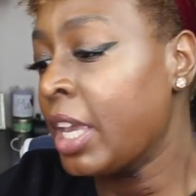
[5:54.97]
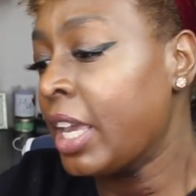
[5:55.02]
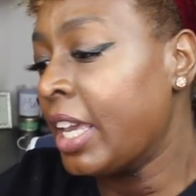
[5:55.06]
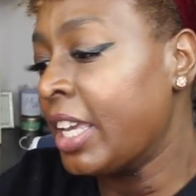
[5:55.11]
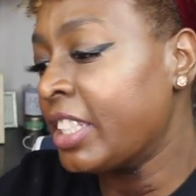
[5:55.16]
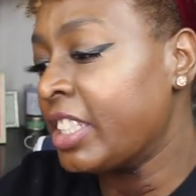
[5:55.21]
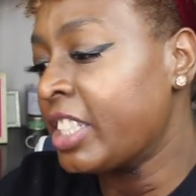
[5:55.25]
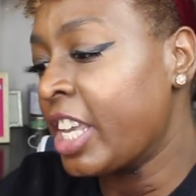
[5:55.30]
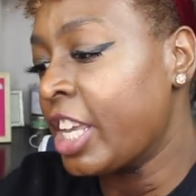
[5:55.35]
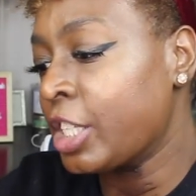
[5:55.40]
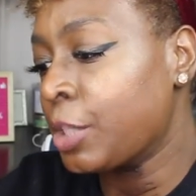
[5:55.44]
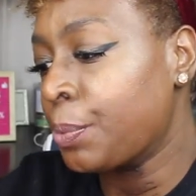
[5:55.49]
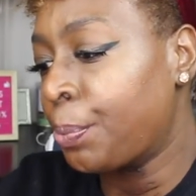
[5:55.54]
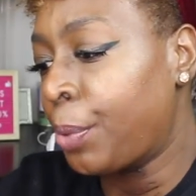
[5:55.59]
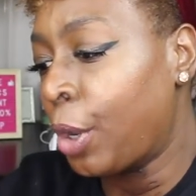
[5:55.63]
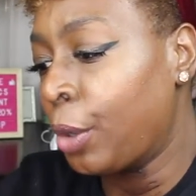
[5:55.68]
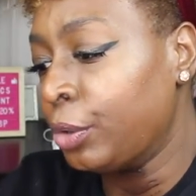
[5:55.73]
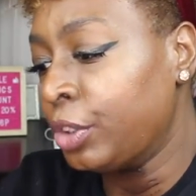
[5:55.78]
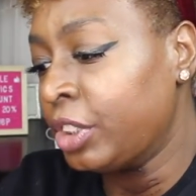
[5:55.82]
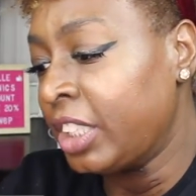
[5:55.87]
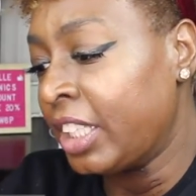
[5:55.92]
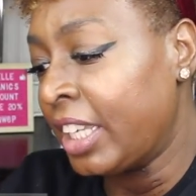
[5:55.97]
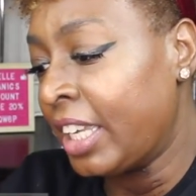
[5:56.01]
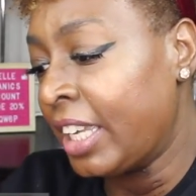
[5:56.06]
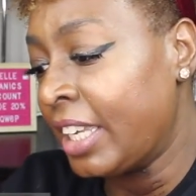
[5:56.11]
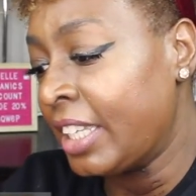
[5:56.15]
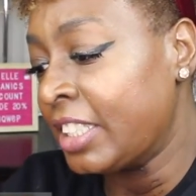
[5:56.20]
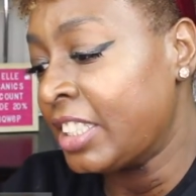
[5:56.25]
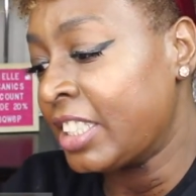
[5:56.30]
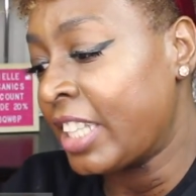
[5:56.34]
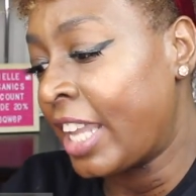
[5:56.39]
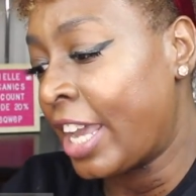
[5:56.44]
It says
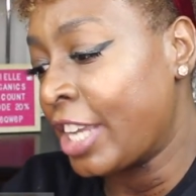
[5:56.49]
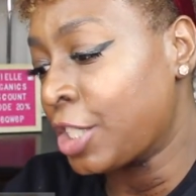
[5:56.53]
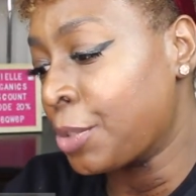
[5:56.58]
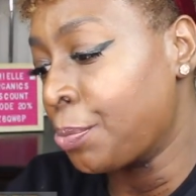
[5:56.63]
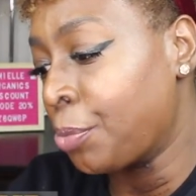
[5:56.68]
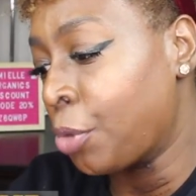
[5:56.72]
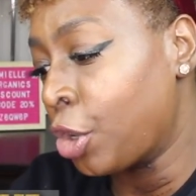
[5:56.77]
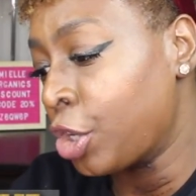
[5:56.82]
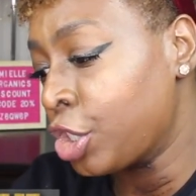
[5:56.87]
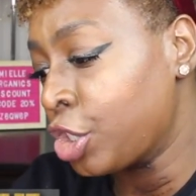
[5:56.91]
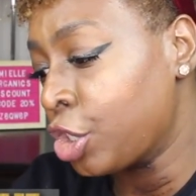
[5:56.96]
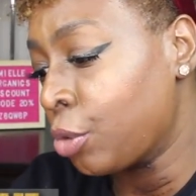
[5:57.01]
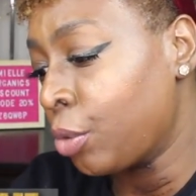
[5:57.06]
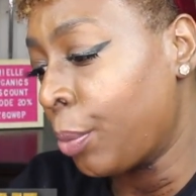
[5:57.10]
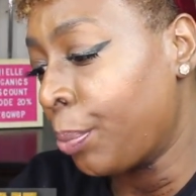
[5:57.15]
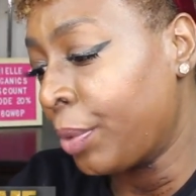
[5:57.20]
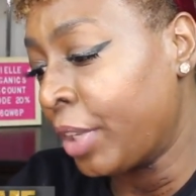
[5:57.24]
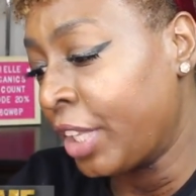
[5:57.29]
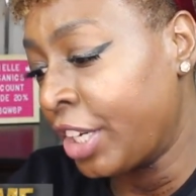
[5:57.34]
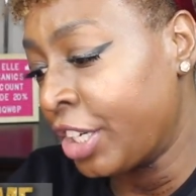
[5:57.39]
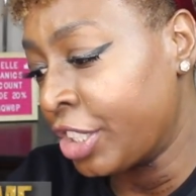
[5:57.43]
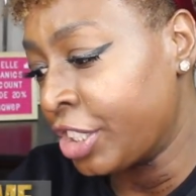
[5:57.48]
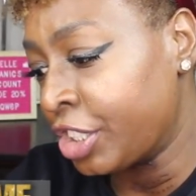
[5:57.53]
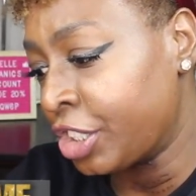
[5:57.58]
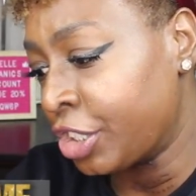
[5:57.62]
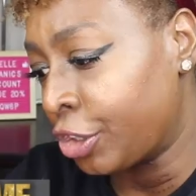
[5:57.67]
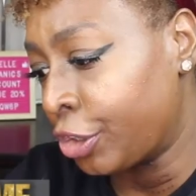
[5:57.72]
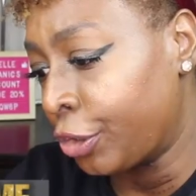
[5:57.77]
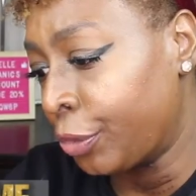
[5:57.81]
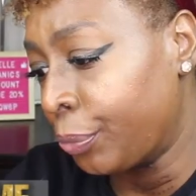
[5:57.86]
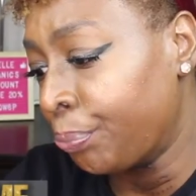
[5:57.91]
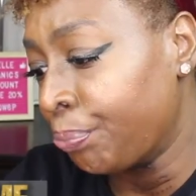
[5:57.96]
protein/moisture
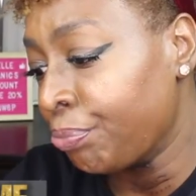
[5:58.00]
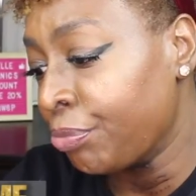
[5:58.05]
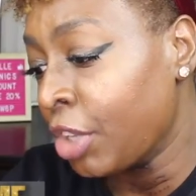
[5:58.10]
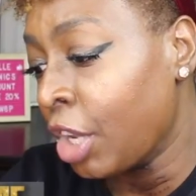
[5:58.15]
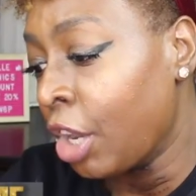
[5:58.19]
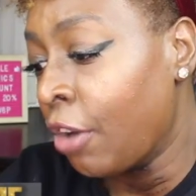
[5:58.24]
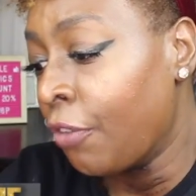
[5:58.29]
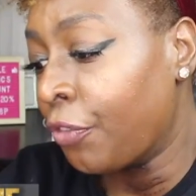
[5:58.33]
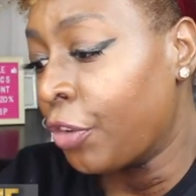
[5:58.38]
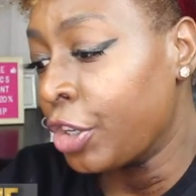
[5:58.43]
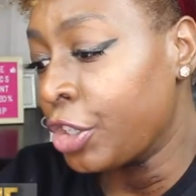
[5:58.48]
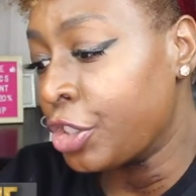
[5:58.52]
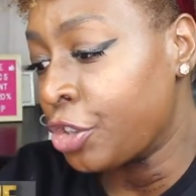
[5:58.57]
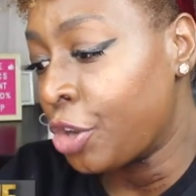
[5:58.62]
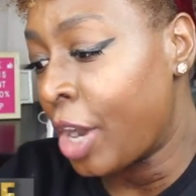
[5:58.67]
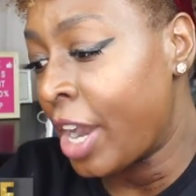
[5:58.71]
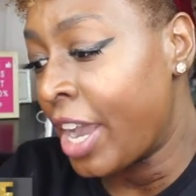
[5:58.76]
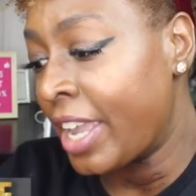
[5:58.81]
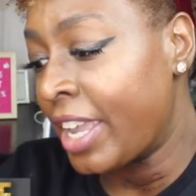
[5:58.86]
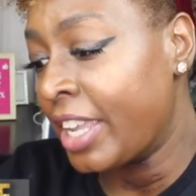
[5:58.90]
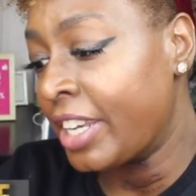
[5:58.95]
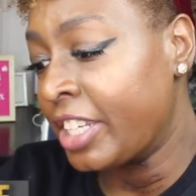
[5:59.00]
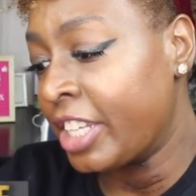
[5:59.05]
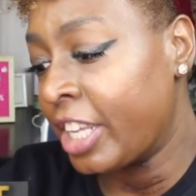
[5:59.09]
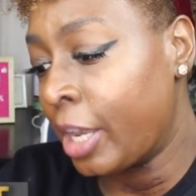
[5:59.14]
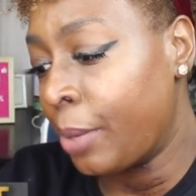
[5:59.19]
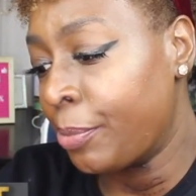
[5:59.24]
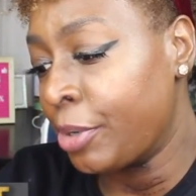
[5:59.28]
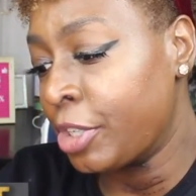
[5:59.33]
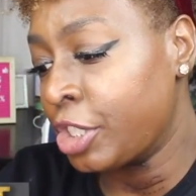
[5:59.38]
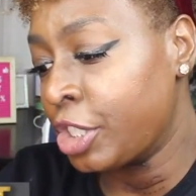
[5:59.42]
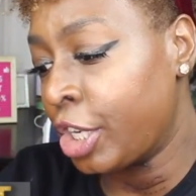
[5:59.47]
replenisher for dry and
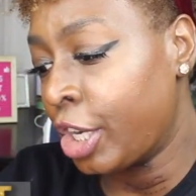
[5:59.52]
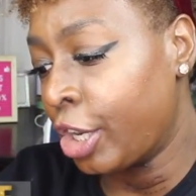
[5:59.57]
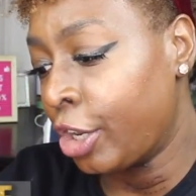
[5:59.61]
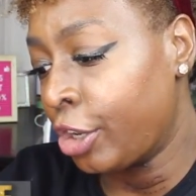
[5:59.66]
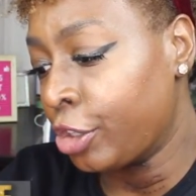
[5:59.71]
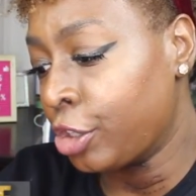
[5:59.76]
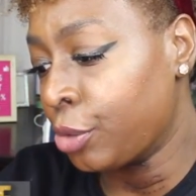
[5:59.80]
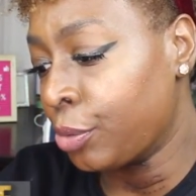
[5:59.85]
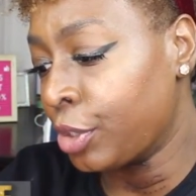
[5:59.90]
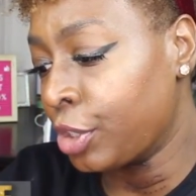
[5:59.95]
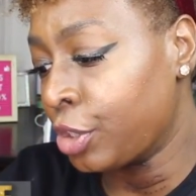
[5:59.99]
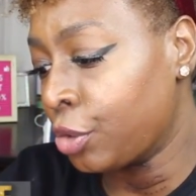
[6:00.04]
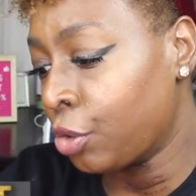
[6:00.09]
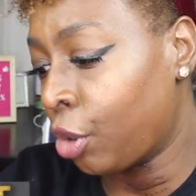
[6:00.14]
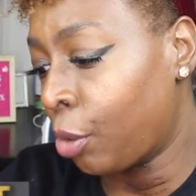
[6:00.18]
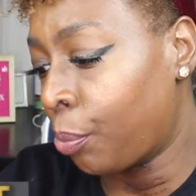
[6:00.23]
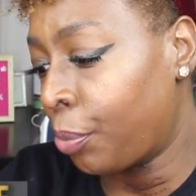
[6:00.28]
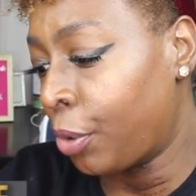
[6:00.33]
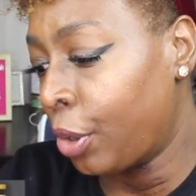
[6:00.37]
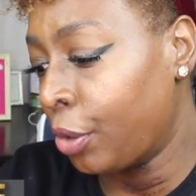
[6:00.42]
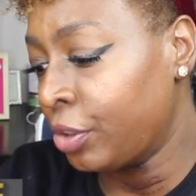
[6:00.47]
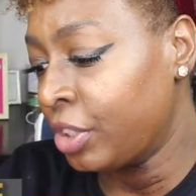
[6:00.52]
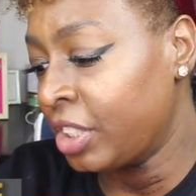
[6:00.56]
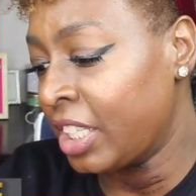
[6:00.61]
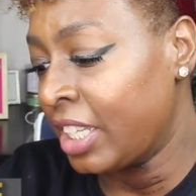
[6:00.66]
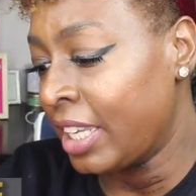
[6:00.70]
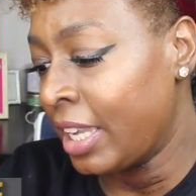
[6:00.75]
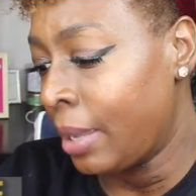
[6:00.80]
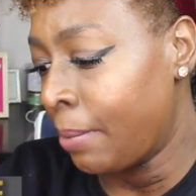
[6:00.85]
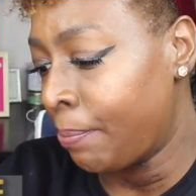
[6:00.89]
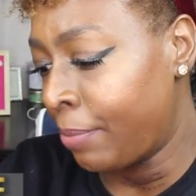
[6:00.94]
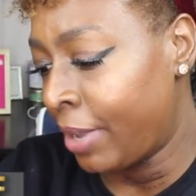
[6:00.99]
damaged hair to restore
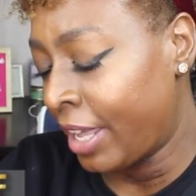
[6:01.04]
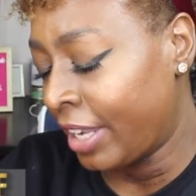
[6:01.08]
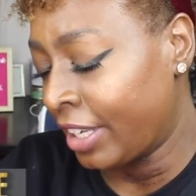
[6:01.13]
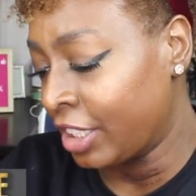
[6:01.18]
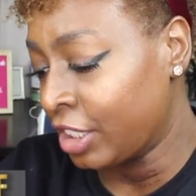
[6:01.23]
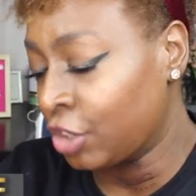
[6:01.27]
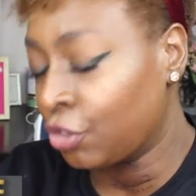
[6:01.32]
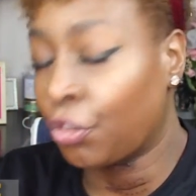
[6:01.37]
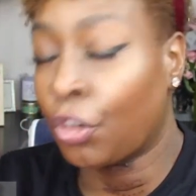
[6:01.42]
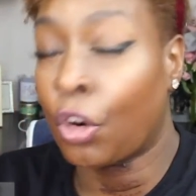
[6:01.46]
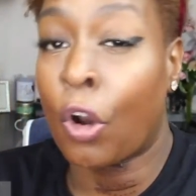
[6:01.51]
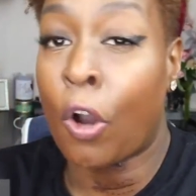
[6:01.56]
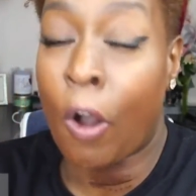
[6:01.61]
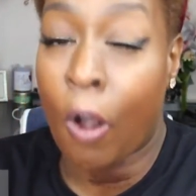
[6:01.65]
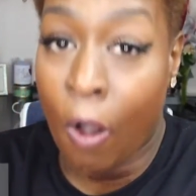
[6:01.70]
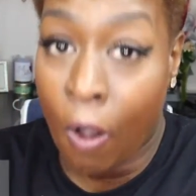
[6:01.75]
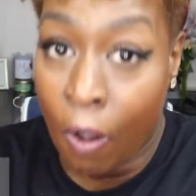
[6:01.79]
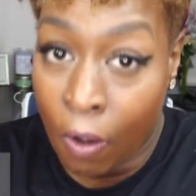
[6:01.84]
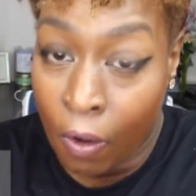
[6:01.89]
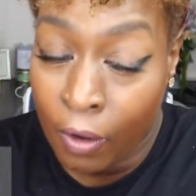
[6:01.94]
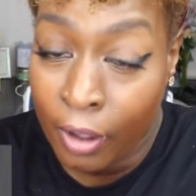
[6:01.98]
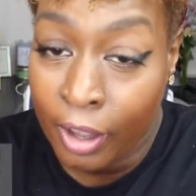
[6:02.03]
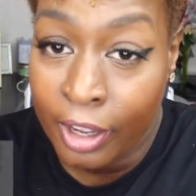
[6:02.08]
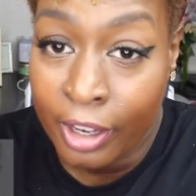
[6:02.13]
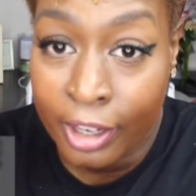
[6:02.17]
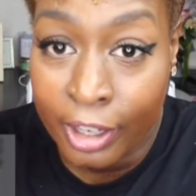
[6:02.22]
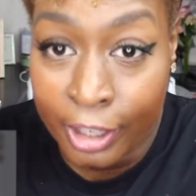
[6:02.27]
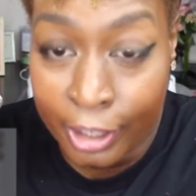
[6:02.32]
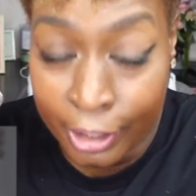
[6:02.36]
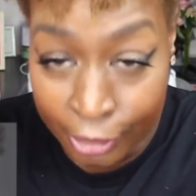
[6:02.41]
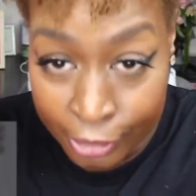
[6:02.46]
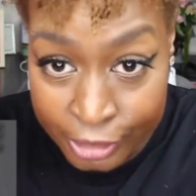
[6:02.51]
protein and balance for all
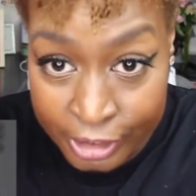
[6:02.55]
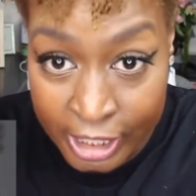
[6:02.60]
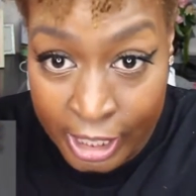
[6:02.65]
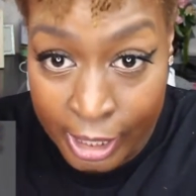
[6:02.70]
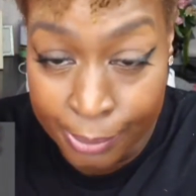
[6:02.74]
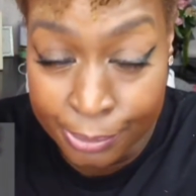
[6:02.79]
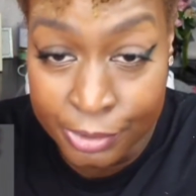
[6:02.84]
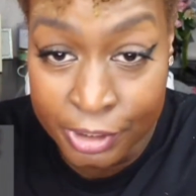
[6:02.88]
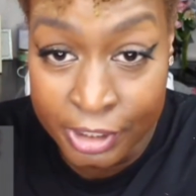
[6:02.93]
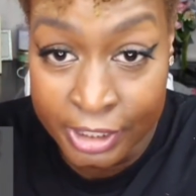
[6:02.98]
hair types.